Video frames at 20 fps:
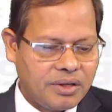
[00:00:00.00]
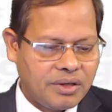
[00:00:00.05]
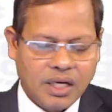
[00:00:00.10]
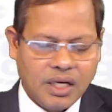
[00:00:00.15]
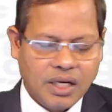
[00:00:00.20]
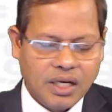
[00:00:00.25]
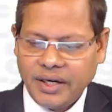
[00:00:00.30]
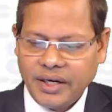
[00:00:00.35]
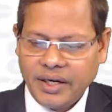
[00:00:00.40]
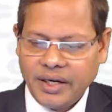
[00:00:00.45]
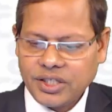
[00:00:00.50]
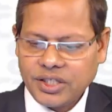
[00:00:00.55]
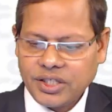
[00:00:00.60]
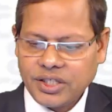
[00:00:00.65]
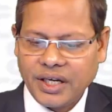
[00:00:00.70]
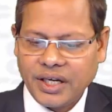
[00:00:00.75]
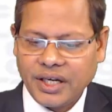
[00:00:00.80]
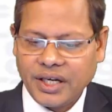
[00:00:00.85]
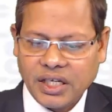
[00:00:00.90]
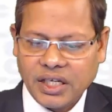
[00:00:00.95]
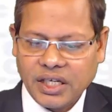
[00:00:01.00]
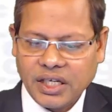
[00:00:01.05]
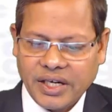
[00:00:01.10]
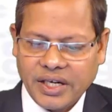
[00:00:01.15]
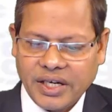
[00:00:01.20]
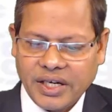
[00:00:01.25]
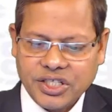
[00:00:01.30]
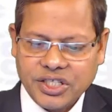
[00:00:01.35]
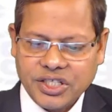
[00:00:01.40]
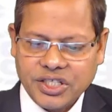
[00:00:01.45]
Next, agriculture
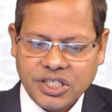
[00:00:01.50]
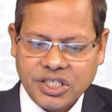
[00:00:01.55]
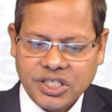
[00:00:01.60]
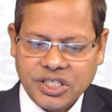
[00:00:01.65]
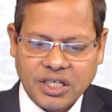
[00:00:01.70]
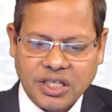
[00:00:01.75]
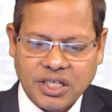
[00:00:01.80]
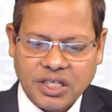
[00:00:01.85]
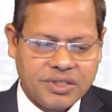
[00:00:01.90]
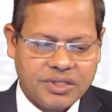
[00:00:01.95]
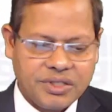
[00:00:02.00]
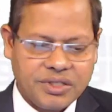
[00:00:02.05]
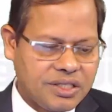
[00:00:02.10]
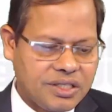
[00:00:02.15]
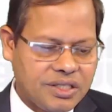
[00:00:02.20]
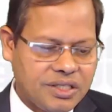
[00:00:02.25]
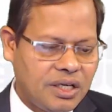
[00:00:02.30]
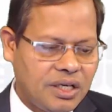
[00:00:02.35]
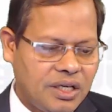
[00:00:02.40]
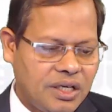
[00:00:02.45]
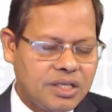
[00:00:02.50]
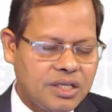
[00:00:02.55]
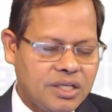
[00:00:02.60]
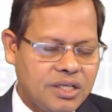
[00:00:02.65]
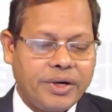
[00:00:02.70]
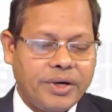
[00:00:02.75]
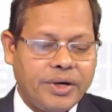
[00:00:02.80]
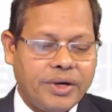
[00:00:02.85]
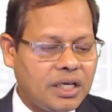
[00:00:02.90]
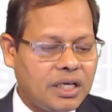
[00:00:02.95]
extension services. So
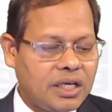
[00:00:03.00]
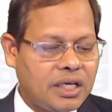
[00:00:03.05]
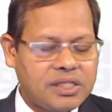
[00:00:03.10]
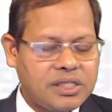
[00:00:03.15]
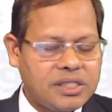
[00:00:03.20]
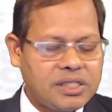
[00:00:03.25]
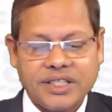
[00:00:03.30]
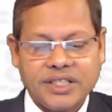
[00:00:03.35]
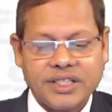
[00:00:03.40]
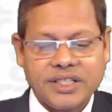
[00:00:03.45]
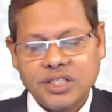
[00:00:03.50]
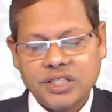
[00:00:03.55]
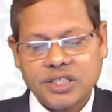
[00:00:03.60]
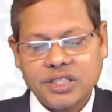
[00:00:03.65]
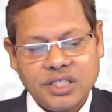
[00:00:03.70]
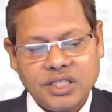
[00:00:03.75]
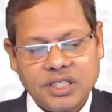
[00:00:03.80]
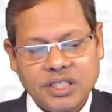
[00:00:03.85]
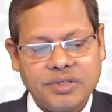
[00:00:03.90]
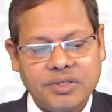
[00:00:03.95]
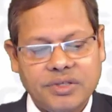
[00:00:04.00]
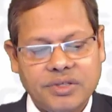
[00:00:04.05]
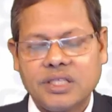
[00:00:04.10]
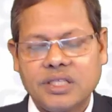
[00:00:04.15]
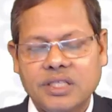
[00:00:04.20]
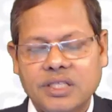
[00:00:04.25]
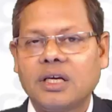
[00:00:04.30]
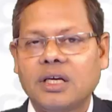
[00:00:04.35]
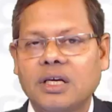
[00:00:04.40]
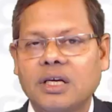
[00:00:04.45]
agricultural extension services,
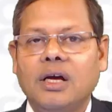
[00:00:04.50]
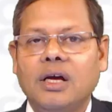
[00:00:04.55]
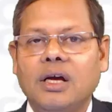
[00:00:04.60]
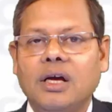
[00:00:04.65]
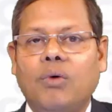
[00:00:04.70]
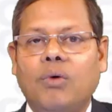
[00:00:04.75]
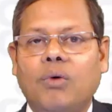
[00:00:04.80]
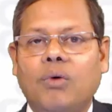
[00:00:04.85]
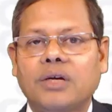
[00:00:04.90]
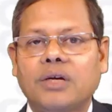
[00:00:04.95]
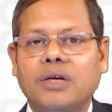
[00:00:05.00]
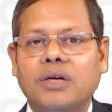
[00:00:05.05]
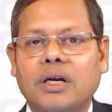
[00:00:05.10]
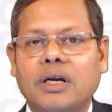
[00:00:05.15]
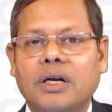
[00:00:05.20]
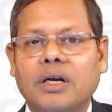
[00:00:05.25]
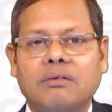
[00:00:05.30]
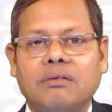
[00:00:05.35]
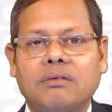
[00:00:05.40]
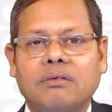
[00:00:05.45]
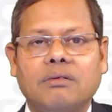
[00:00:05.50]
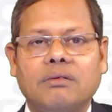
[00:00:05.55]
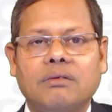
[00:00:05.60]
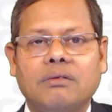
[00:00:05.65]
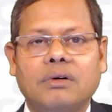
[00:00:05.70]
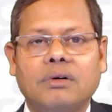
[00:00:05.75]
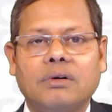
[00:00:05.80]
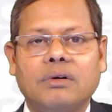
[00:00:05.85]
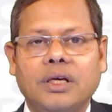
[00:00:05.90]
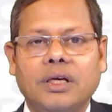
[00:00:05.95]
whatever
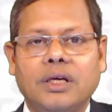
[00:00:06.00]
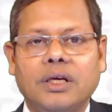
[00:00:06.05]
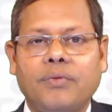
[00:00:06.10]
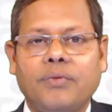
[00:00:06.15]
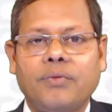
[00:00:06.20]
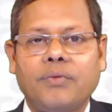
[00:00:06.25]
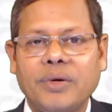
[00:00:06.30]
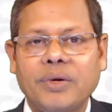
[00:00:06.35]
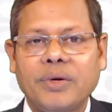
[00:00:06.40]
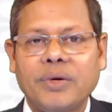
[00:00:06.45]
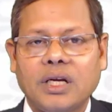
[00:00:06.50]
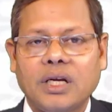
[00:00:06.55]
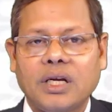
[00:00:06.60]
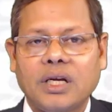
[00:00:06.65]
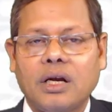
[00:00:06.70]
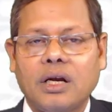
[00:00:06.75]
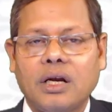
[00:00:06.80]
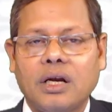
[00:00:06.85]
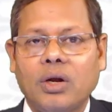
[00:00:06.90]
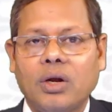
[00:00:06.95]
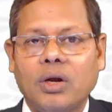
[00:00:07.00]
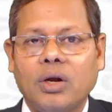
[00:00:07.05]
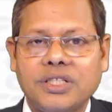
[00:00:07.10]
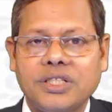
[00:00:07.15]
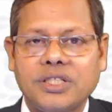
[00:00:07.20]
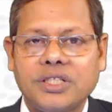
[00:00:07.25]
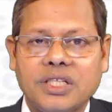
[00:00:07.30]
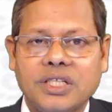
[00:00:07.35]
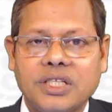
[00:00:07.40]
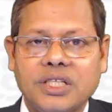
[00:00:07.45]
information or knowledge is
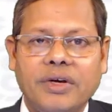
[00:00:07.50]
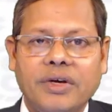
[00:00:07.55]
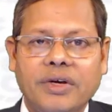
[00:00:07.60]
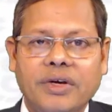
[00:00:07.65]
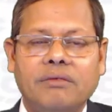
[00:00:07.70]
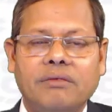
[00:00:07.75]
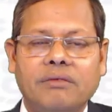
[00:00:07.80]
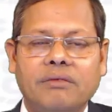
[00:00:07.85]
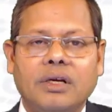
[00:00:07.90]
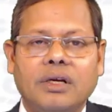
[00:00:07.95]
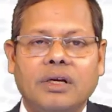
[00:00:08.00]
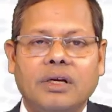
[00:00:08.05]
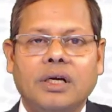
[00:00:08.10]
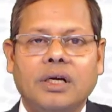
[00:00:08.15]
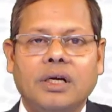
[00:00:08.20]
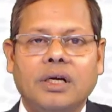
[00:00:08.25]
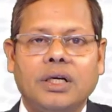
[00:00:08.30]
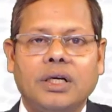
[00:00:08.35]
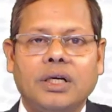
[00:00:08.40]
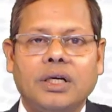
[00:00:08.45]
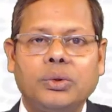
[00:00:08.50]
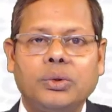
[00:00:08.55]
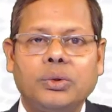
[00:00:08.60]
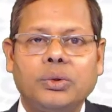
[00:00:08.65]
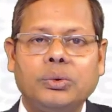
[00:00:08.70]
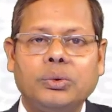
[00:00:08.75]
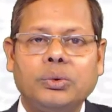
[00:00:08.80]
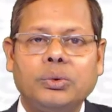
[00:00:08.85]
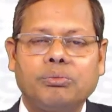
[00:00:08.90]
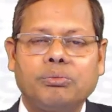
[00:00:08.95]
given to
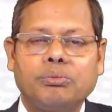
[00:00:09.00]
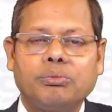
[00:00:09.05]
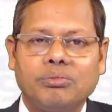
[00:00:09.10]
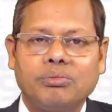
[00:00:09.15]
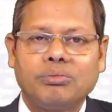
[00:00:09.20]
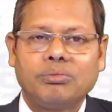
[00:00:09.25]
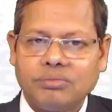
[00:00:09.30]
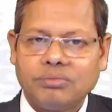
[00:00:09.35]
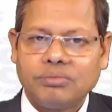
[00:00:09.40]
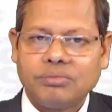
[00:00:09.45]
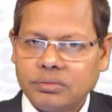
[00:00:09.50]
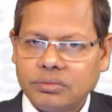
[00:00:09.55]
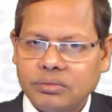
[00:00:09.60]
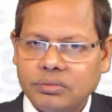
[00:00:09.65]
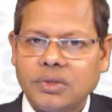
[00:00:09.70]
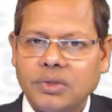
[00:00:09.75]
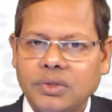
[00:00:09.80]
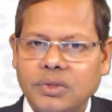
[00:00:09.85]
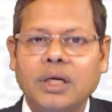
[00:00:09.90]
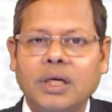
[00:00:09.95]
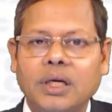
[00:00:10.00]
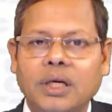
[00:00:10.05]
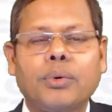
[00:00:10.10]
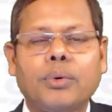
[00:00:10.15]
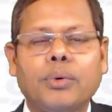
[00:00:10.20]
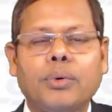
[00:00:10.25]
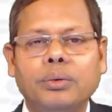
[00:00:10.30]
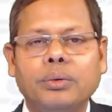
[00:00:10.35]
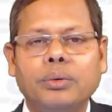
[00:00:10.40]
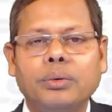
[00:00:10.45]

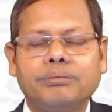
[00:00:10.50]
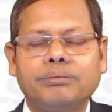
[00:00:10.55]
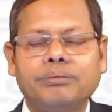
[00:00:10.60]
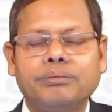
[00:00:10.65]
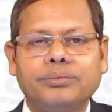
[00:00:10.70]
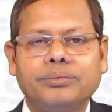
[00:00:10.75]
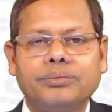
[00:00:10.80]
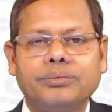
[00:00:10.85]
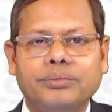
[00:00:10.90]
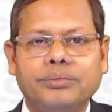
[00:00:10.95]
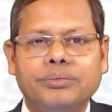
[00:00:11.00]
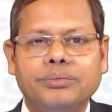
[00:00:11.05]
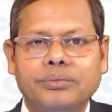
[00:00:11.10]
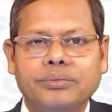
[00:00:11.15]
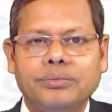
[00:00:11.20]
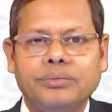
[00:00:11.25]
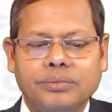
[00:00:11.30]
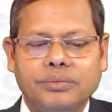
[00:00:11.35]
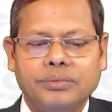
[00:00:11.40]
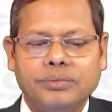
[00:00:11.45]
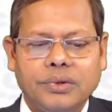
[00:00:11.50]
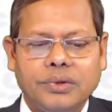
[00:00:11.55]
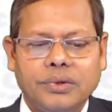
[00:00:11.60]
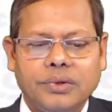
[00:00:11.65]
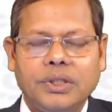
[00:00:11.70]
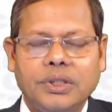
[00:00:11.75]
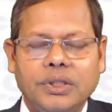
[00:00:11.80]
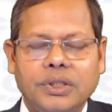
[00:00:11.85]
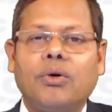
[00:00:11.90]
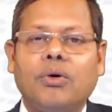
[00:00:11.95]
improve the
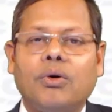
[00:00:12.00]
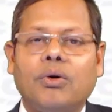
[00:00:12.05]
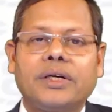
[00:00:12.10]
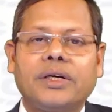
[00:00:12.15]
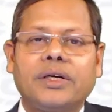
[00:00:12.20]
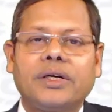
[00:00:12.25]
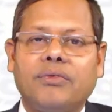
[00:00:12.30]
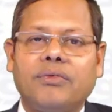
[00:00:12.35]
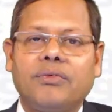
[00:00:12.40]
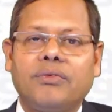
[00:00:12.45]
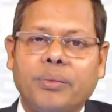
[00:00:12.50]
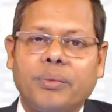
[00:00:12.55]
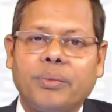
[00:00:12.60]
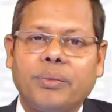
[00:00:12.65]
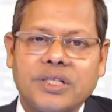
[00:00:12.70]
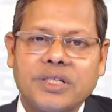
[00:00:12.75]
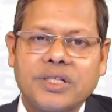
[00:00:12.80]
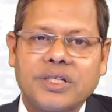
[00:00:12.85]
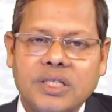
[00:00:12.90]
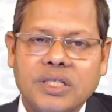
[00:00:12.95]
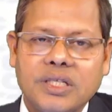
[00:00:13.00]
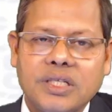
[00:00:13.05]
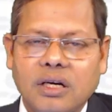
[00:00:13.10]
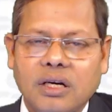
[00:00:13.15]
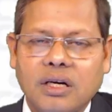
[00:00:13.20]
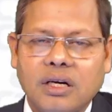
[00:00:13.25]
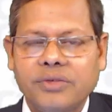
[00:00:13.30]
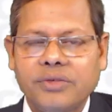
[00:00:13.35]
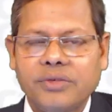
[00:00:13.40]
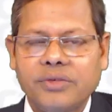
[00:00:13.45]
quality of operations or
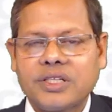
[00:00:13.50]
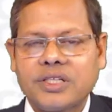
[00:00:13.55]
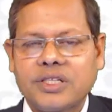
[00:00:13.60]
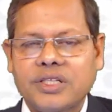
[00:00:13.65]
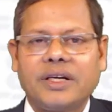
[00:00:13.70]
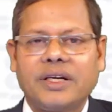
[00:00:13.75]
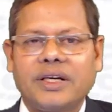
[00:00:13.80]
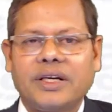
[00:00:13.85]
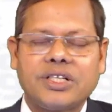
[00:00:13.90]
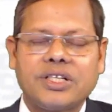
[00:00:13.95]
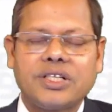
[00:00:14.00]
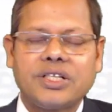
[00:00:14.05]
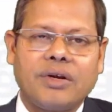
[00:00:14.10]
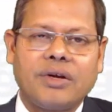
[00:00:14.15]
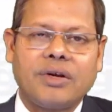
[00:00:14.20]
cultivation, etc.,